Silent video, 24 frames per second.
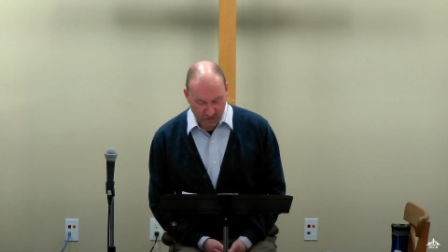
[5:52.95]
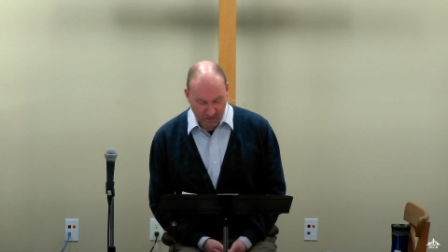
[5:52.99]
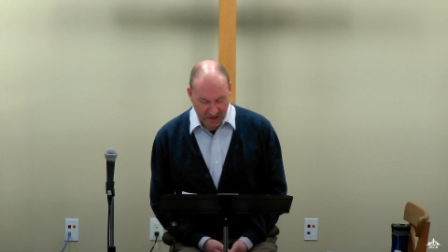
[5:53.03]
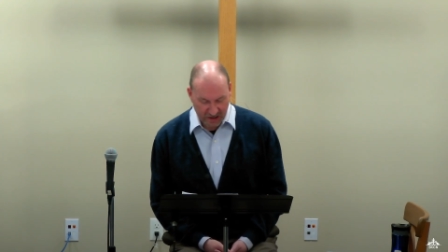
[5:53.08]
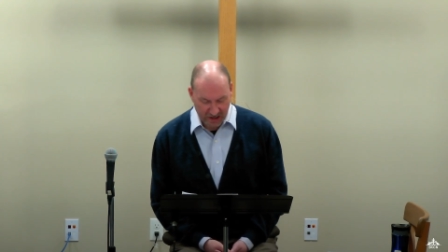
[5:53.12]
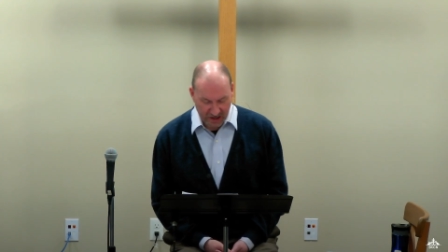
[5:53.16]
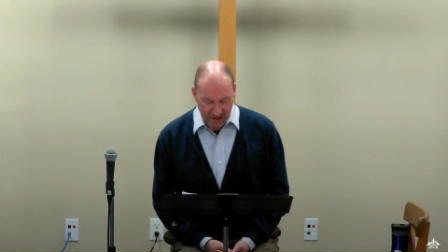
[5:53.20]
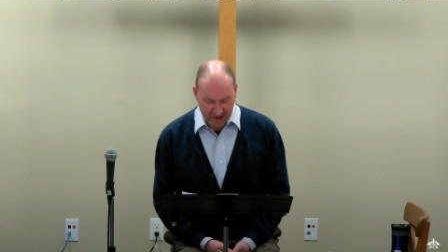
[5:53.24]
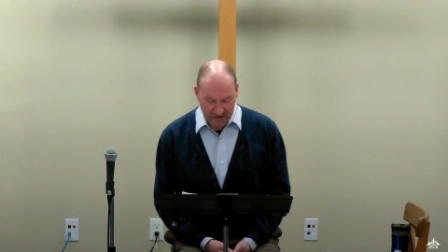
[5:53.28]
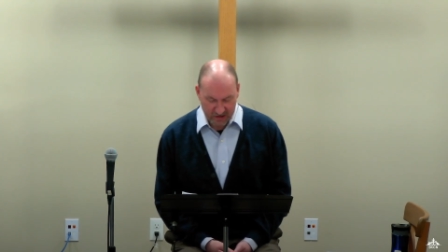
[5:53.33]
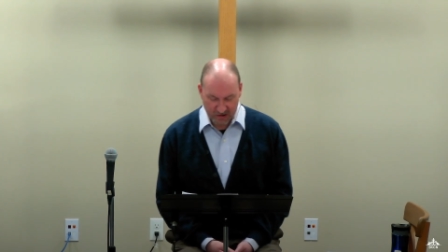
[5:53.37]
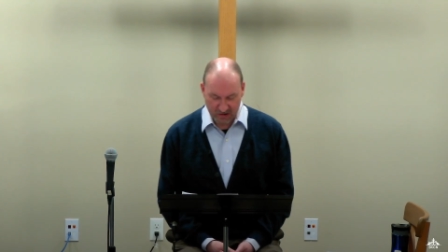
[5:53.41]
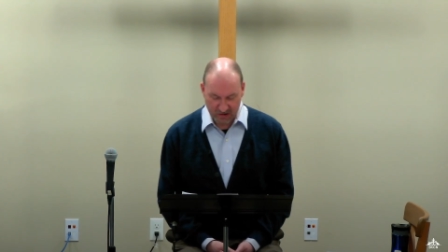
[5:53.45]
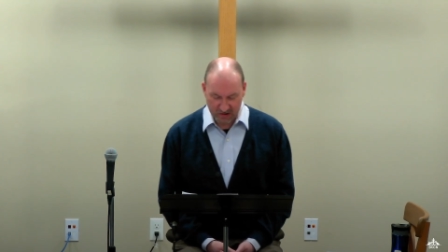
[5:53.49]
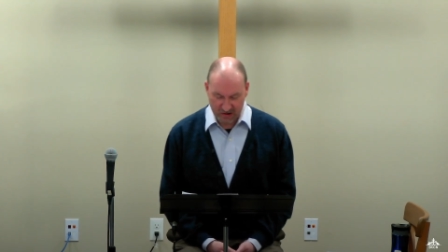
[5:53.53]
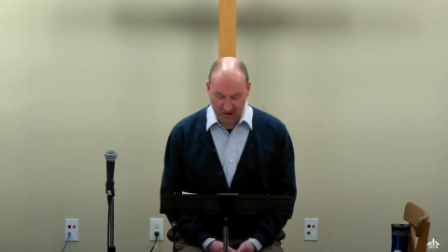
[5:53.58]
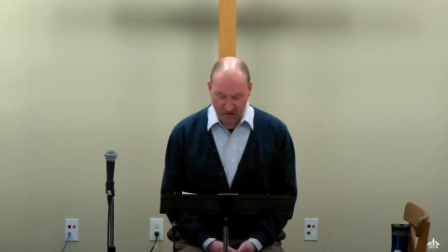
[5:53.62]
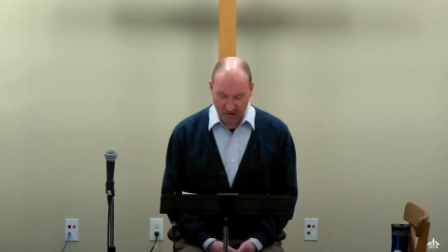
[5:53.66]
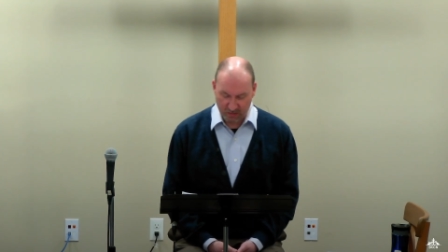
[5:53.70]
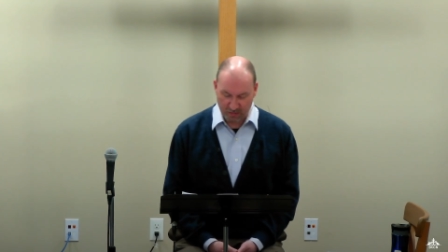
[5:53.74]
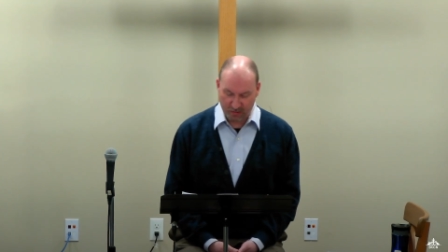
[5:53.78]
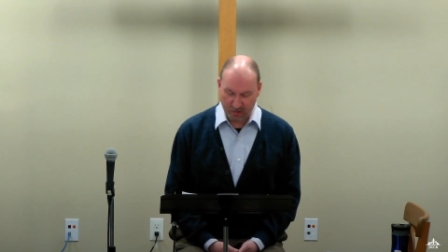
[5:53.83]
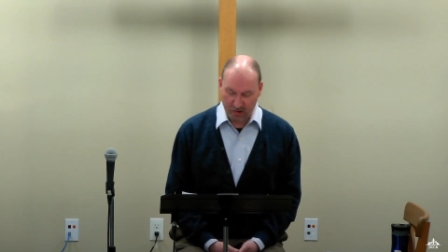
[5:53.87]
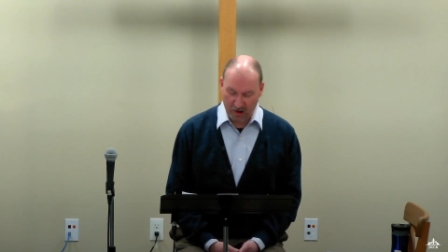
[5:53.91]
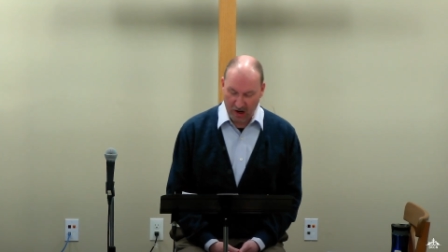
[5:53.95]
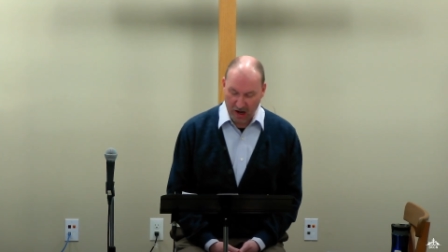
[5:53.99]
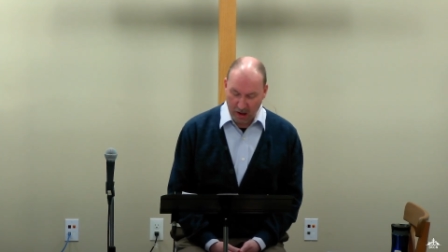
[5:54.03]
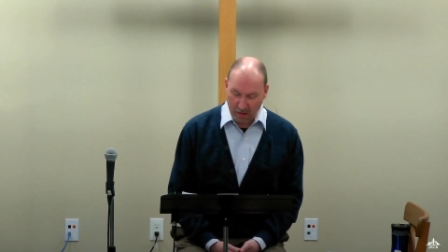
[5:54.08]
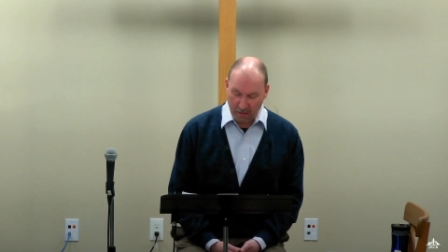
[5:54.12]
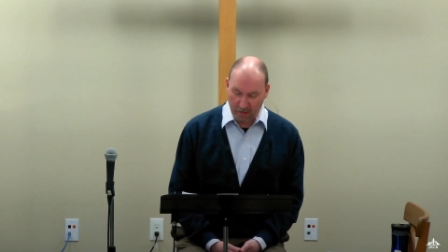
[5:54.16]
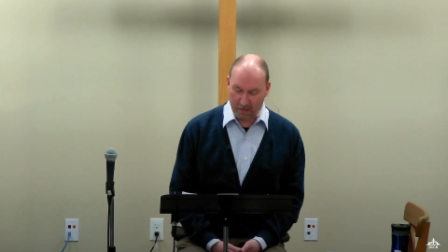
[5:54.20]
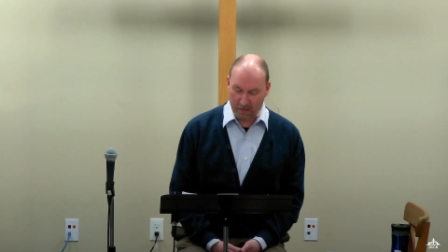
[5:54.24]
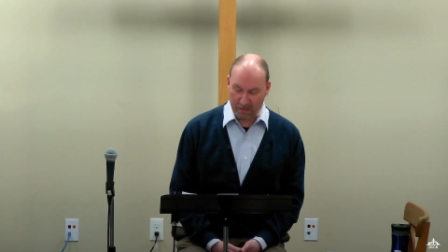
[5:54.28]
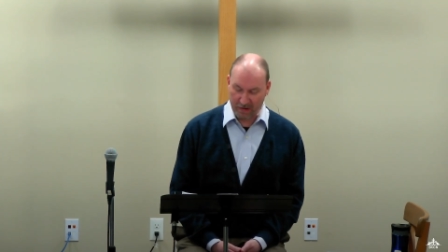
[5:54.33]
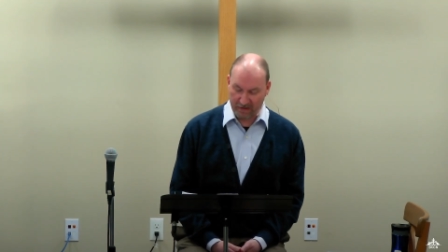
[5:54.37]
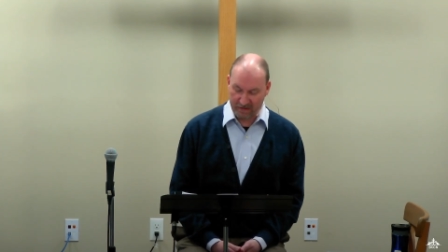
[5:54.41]
answer to the
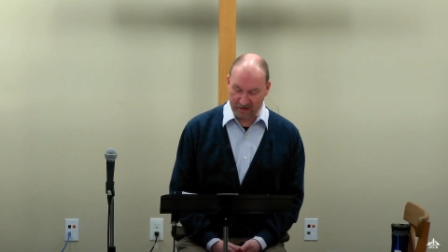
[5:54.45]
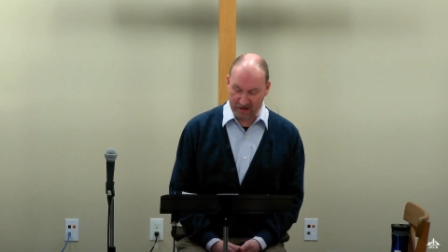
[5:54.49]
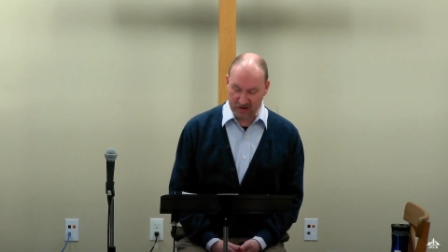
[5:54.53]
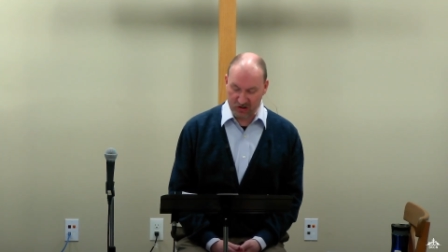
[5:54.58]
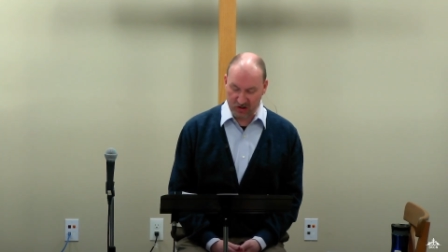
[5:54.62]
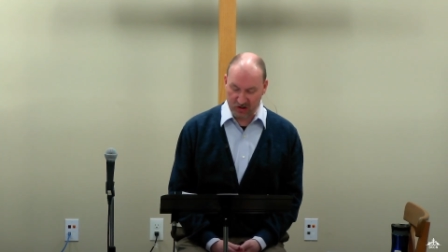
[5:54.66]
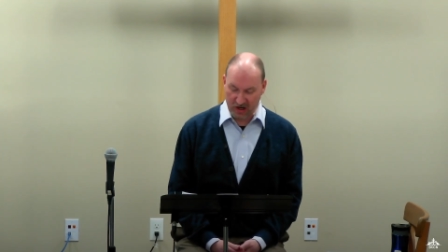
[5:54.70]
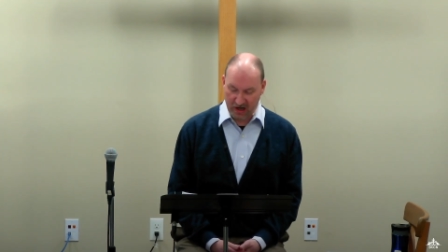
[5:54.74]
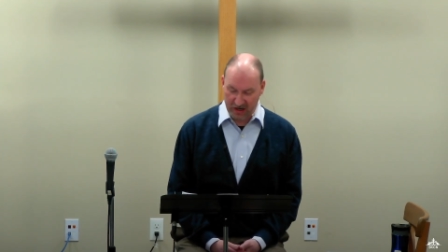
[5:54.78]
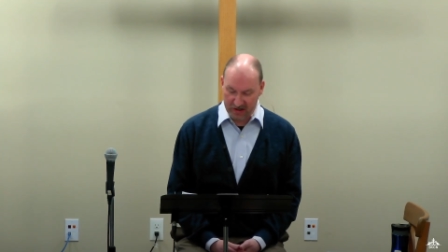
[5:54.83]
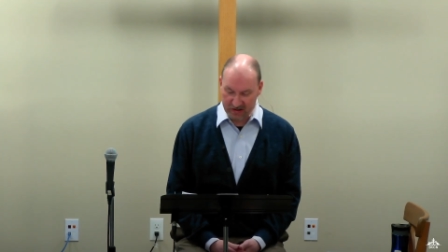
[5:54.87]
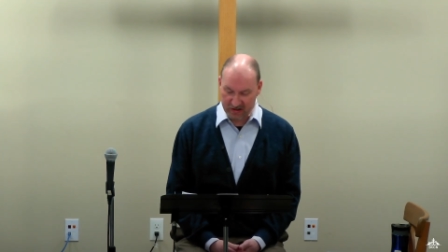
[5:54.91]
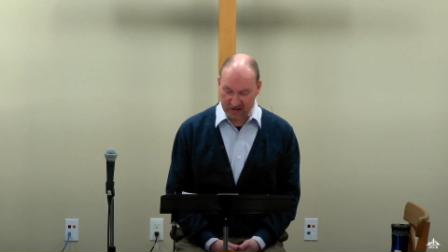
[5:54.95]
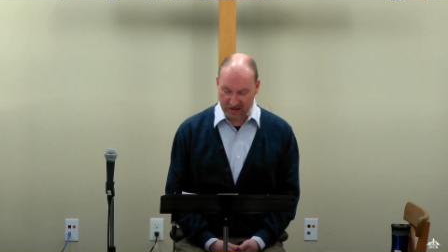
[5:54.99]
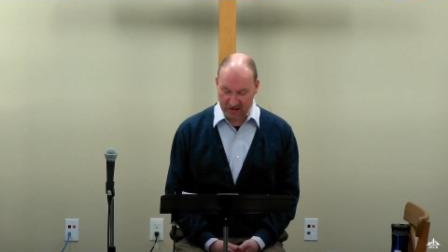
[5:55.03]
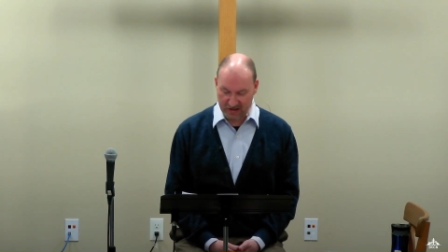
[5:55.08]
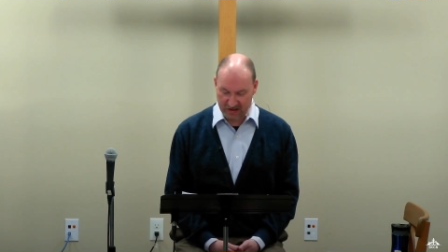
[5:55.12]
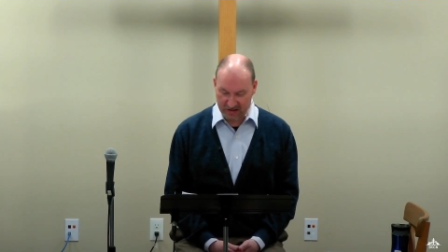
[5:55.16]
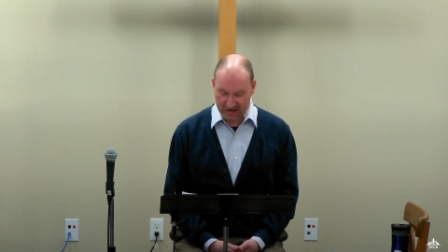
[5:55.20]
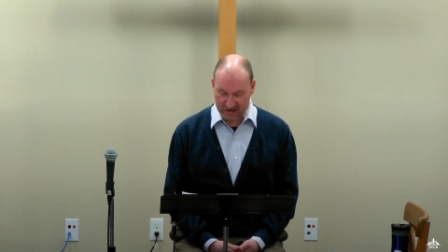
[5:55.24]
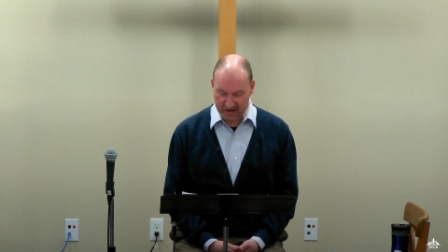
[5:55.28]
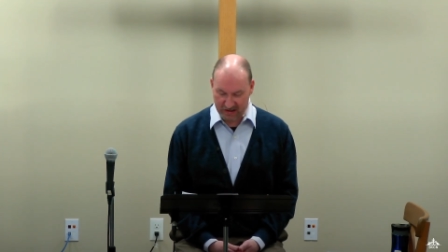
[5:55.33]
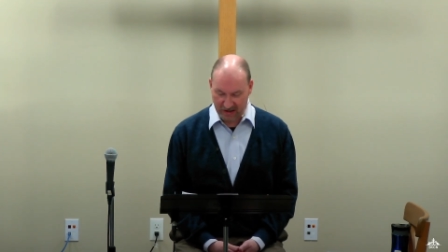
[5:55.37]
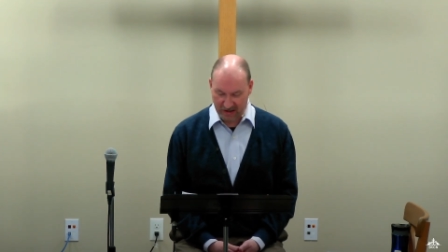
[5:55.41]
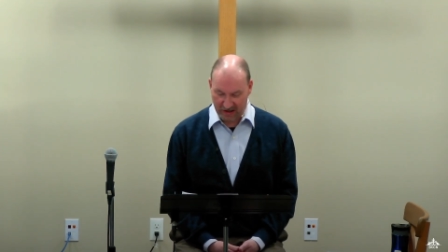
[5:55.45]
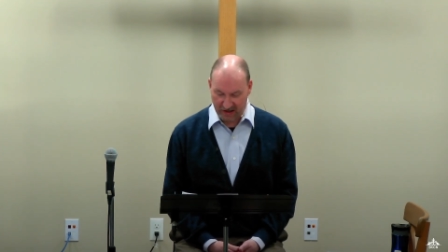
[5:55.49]
problem of injustice,